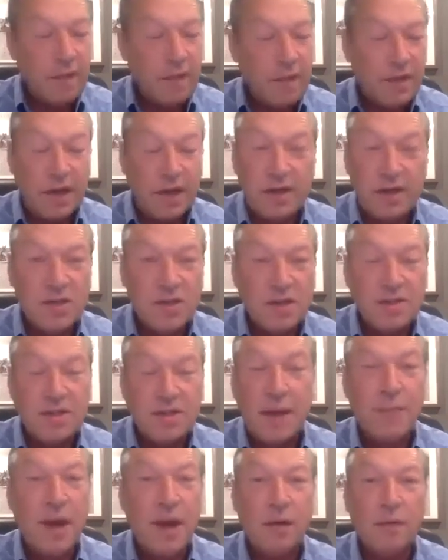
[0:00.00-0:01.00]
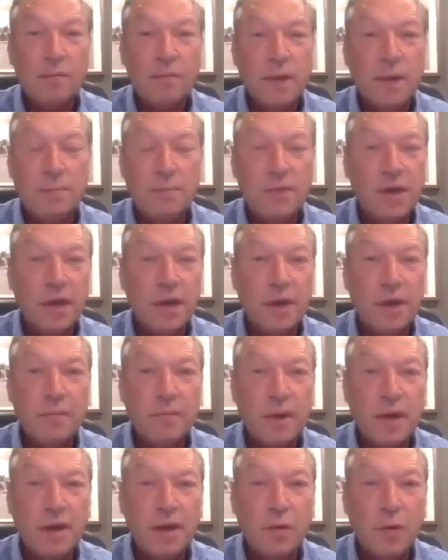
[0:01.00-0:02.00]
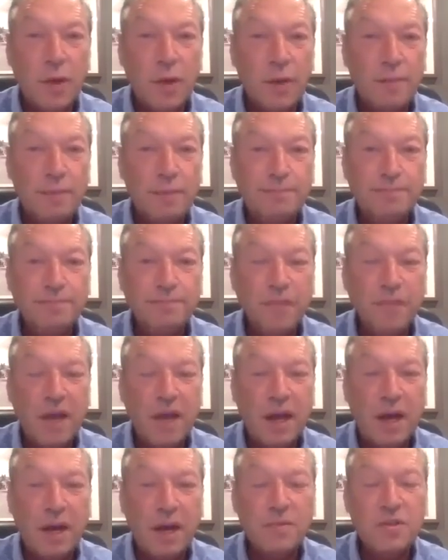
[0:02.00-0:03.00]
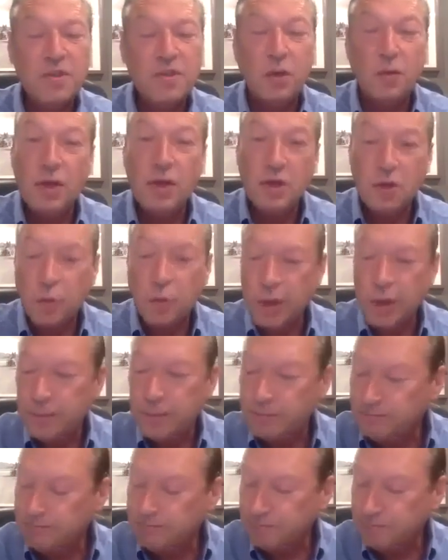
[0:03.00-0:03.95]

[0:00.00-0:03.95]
And then he says, I'm out, I'm done, I quit. So he quit.